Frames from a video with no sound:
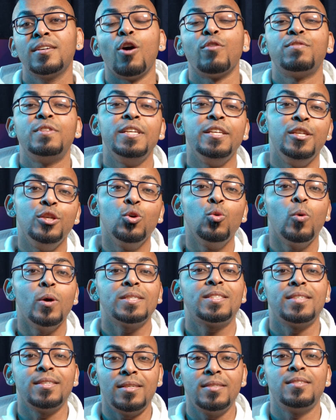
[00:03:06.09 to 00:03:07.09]
of the US
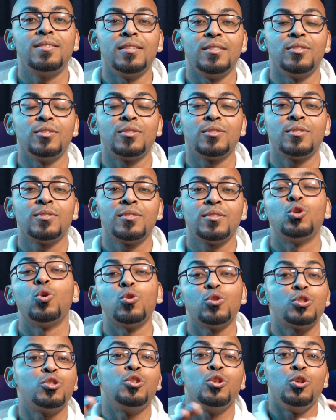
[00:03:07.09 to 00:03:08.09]
citizens
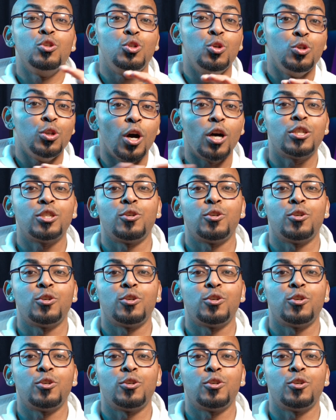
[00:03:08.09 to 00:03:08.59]
chose do not